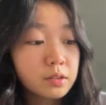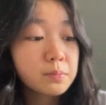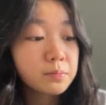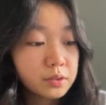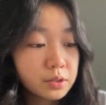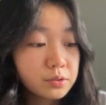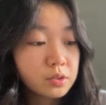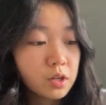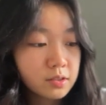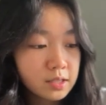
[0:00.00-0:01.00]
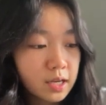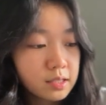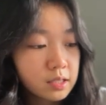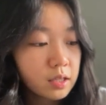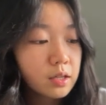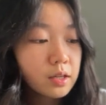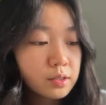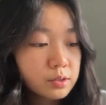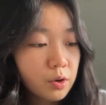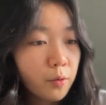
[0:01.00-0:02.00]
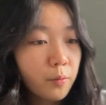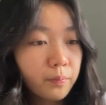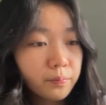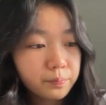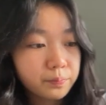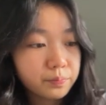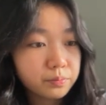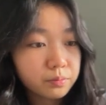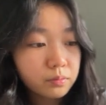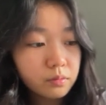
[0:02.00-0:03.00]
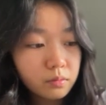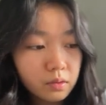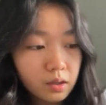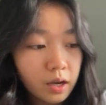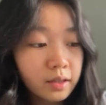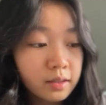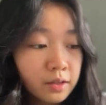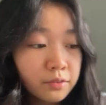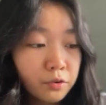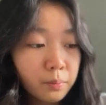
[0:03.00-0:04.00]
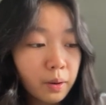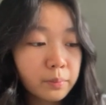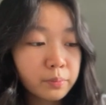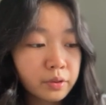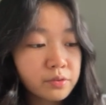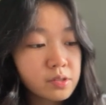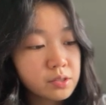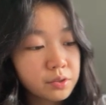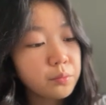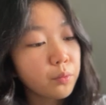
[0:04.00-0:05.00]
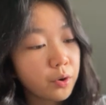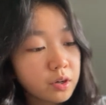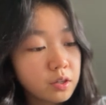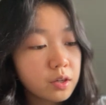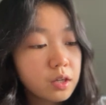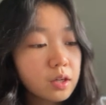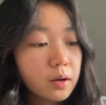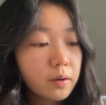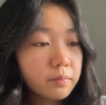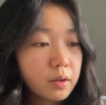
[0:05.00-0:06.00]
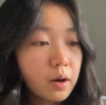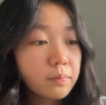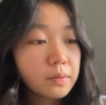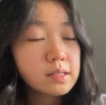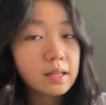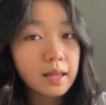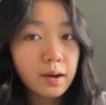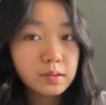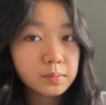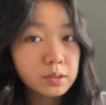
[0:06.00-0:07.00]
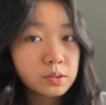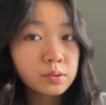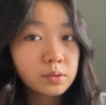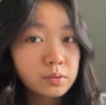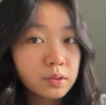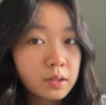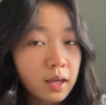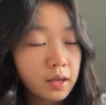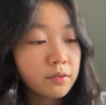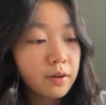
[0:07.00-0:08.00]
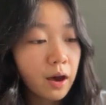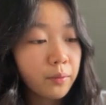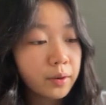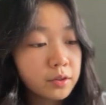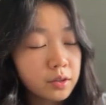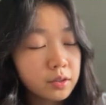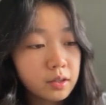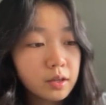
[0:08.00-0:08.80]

produced content. So I think for my previous student work, this allows me to think of how I could